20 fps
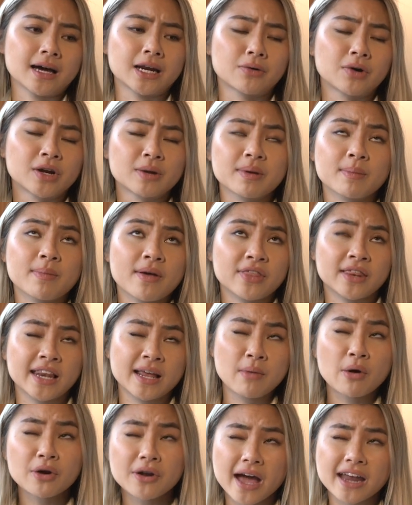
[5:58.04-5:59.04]
I don't want to be
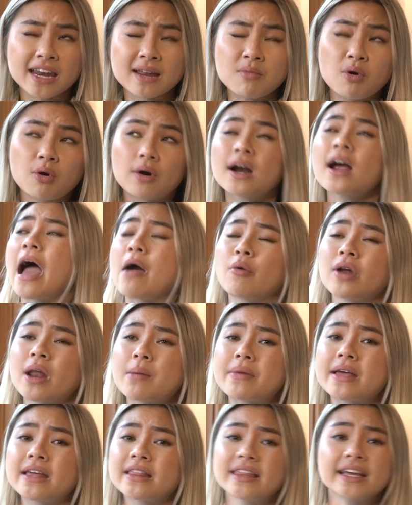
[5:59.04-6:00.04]
Bethany Moda anymore. I want to
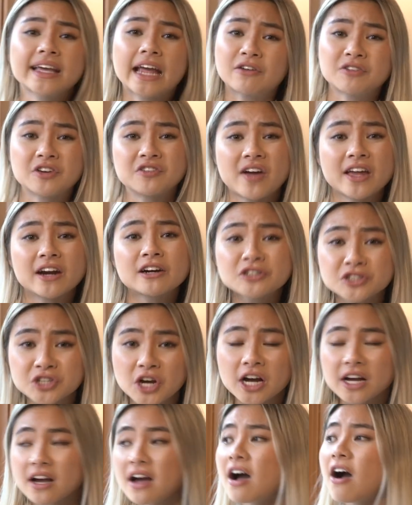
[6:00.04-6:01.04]
be the Gary
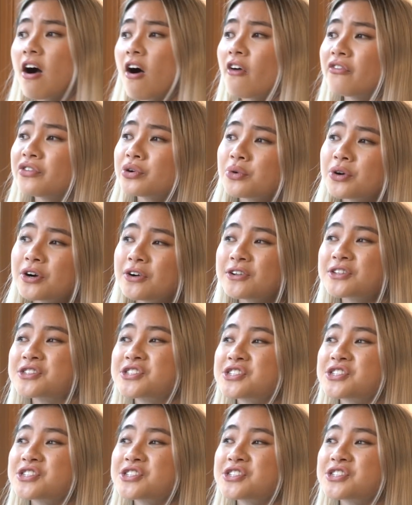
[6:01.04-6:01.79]
Vaynerchuk of the world.